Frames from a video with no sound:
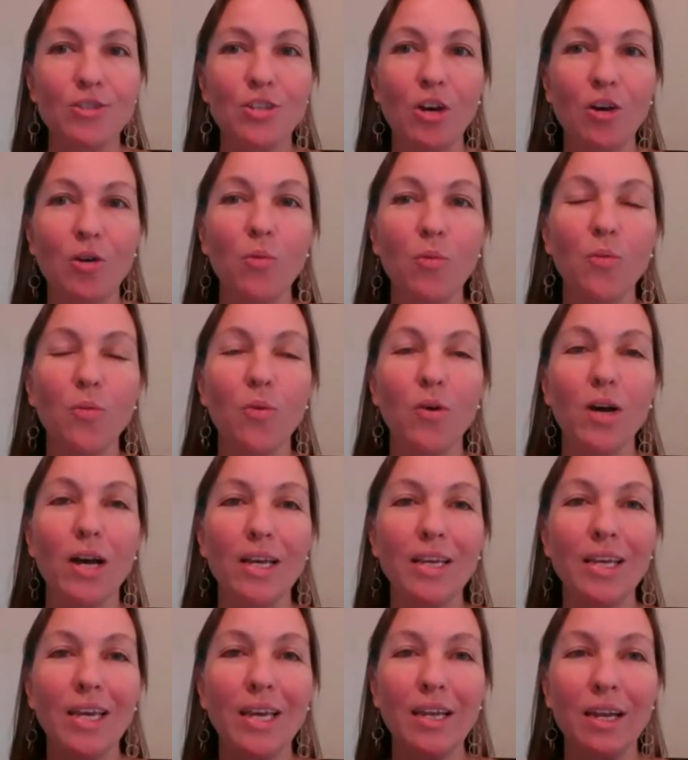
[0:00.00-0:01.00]
So
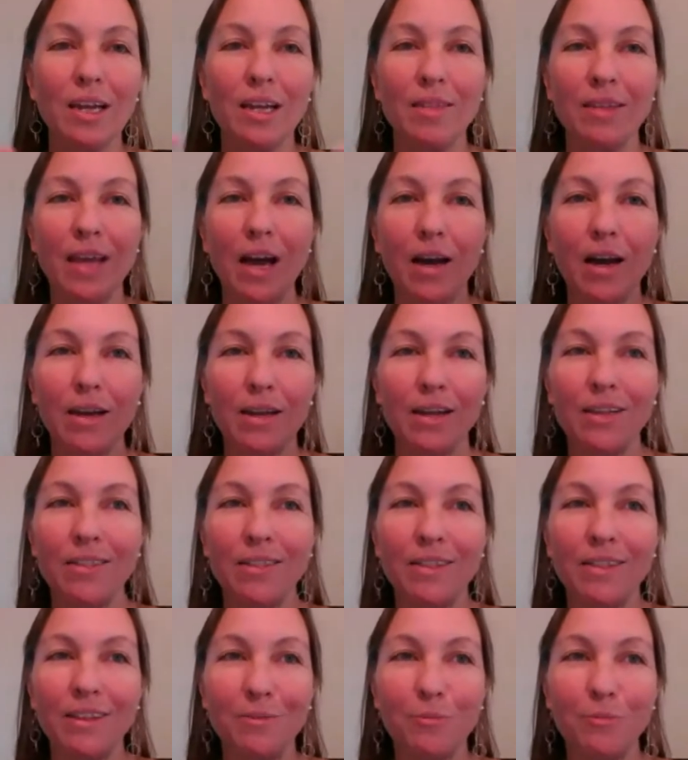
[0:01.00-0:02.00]
again,
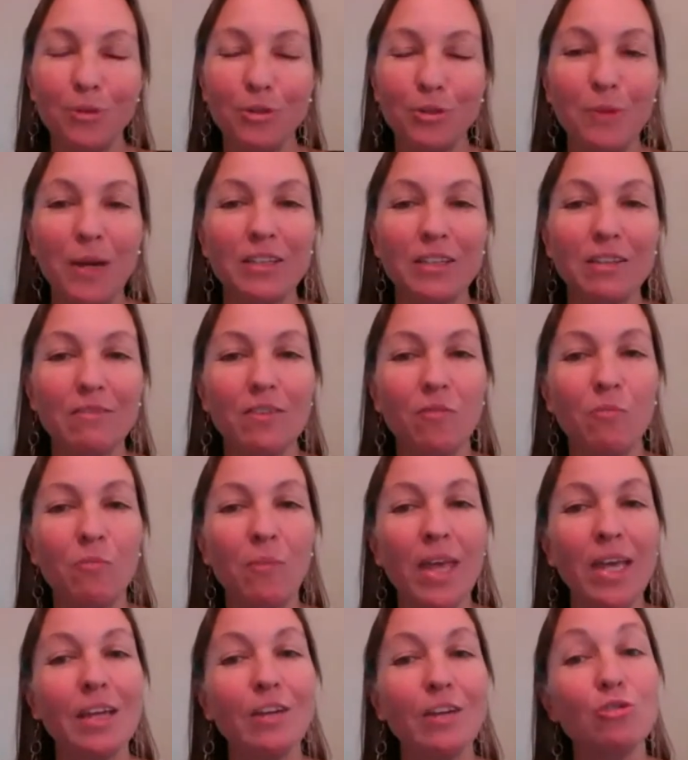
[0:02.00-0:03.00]
in the perspective
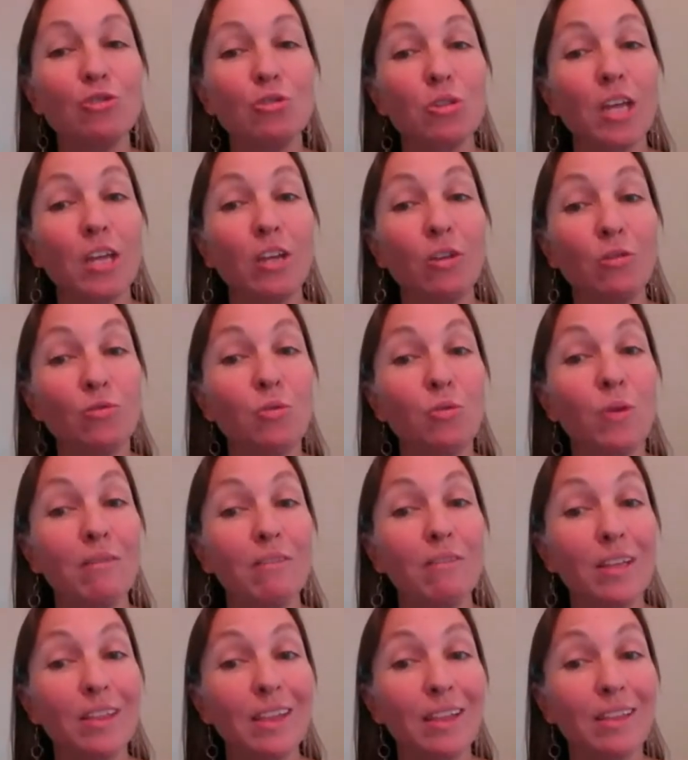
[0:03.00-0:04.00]
of making sure that you
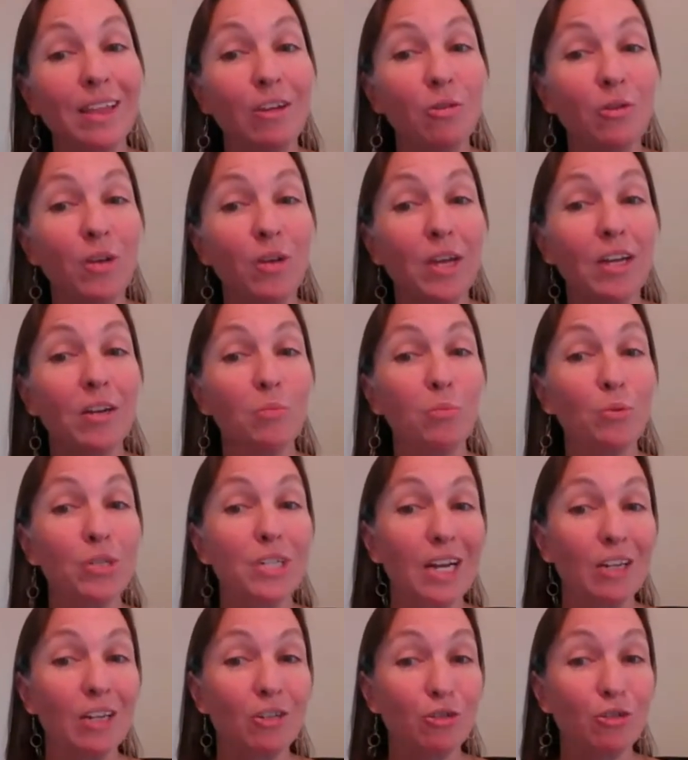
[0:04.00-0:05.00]
do everything that you can to
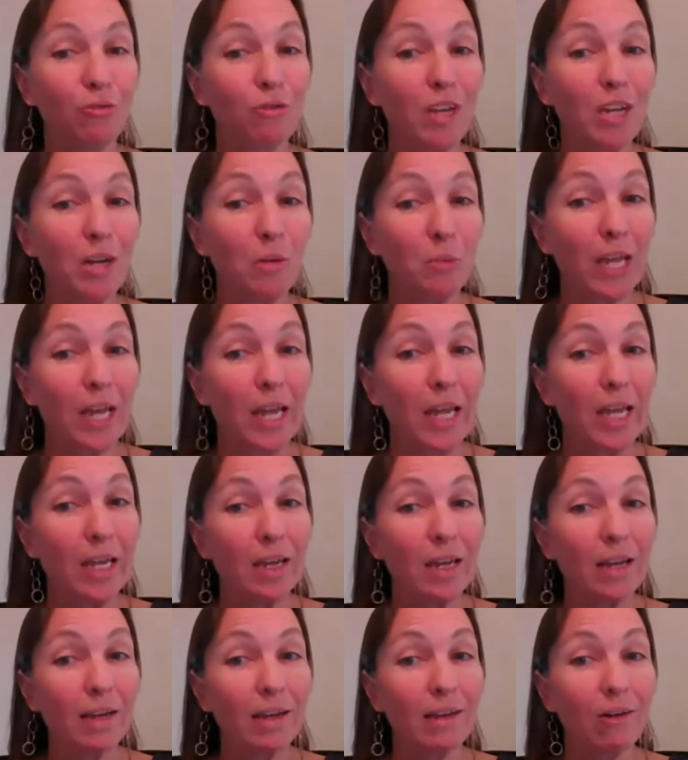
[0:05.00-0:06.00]
protect your
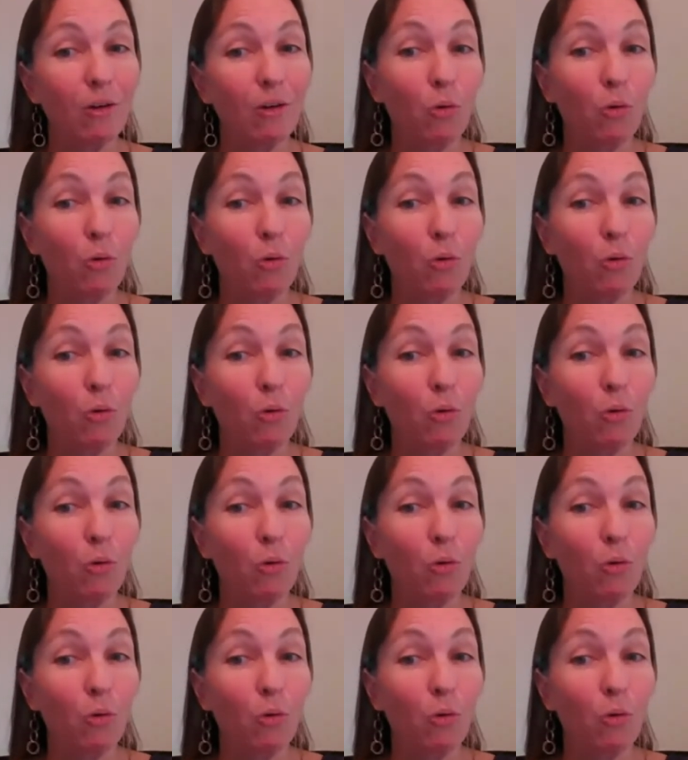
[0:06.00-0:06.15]
family